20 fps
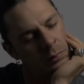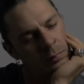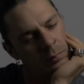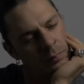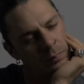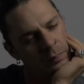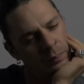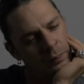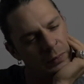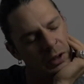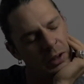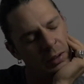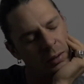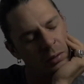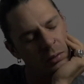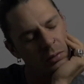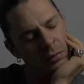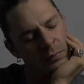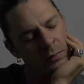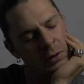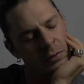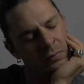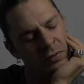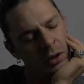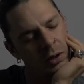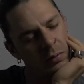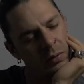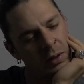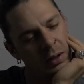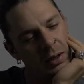Did I go too
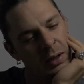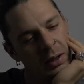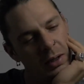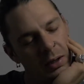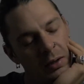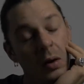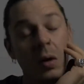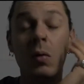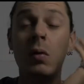far with that edit?